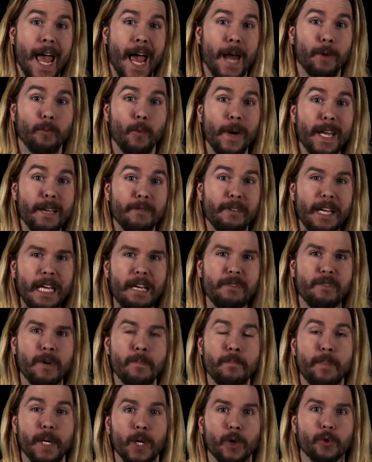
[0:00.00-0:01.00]
and we've
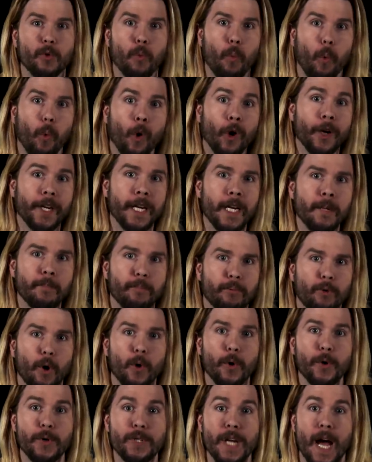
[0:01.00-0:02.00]
even built working
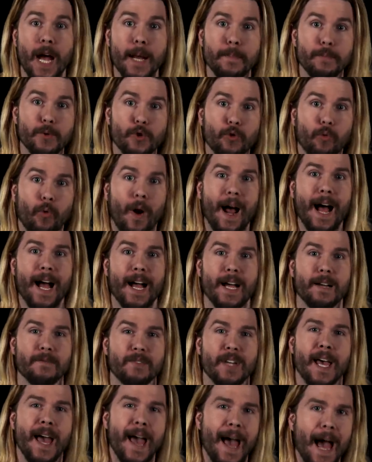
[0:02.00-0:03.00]
prototype
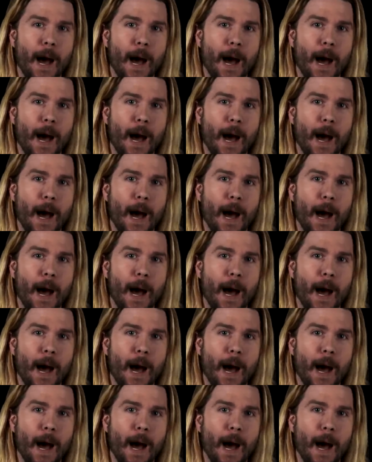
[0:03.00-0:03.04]
drives.